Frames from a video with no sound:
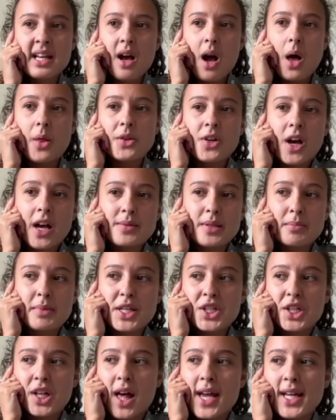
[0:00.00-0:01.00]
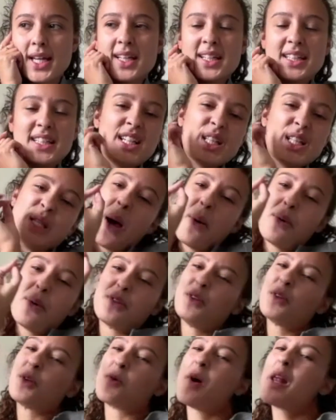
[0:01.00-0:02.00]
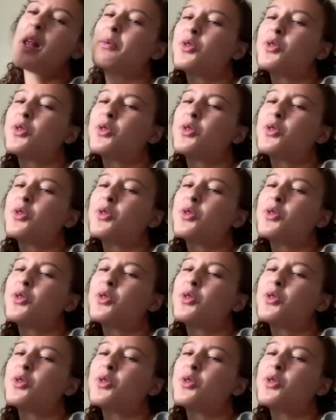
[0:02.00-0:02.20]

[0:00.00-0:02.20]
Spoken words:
Other times I'm literally like, that was an incredible